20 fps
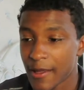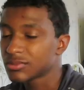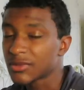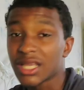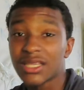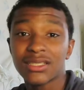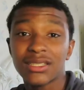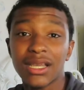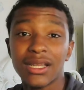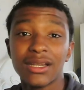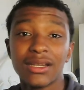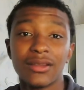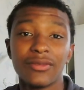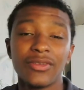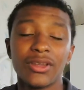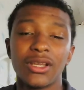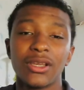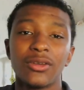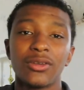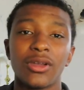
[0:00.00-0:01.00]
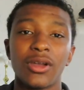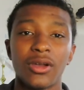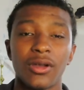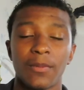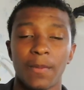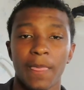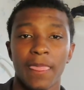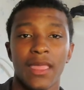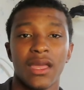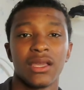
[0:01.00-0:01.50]
That's the end of the video,
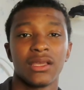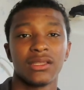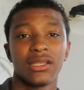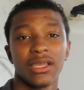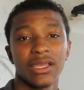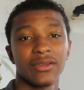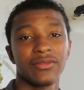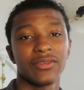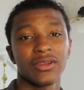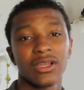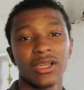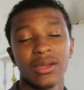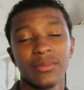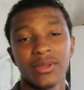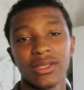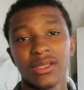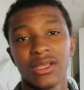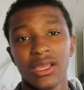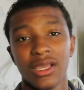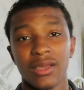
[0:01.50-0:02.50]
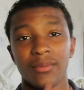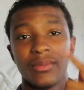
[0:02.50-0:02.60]
y'all. Thank you for coming.